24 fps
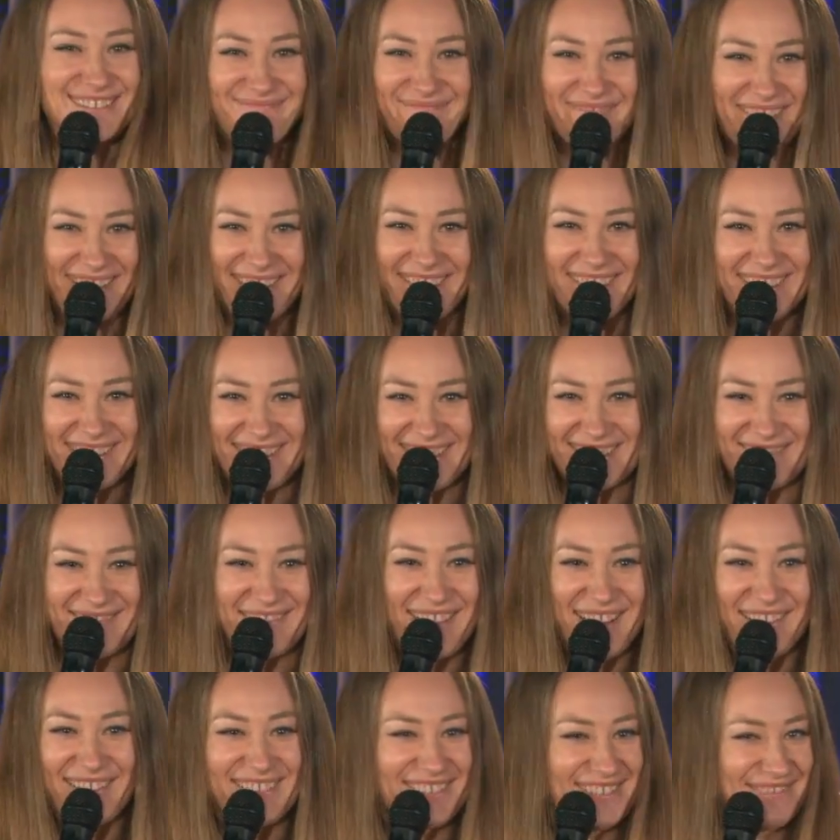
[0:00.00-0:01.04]
birthday.
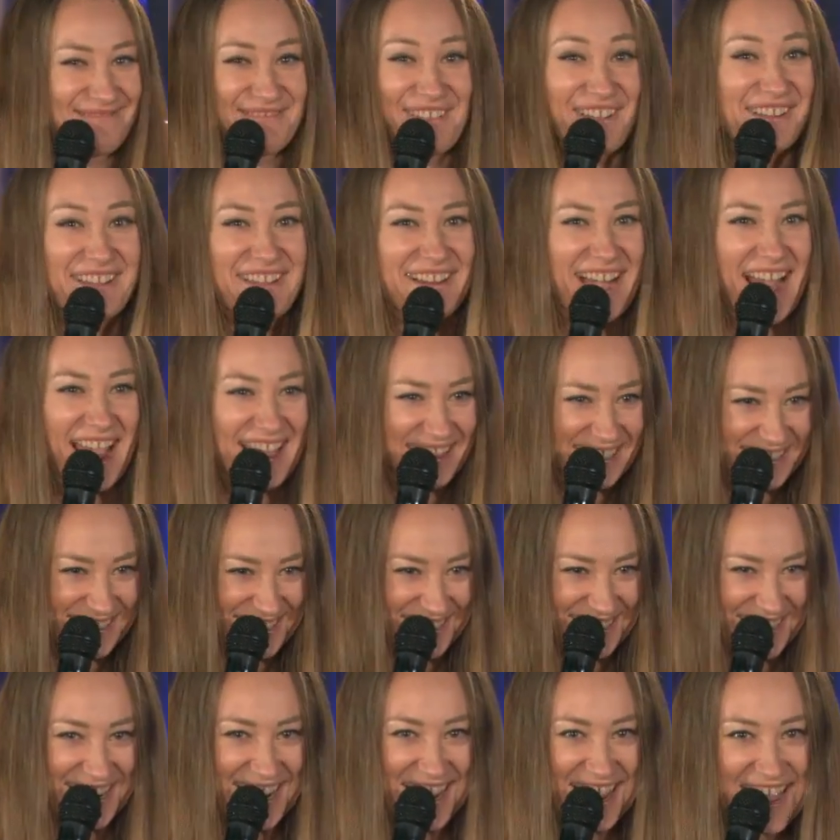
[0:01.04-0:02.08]
It's
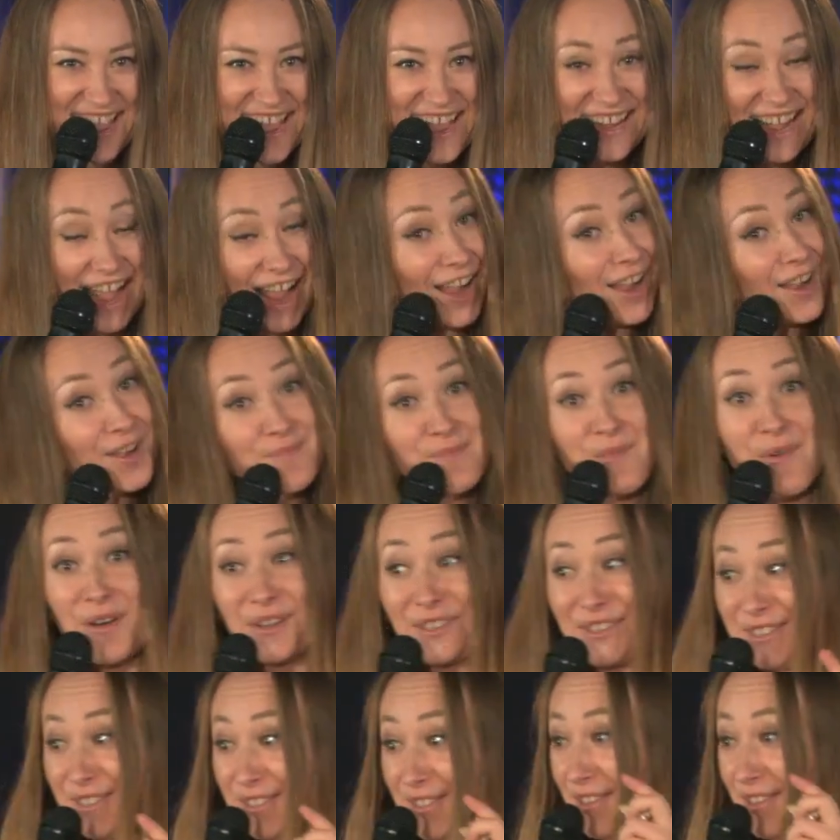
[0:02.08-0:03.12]
on the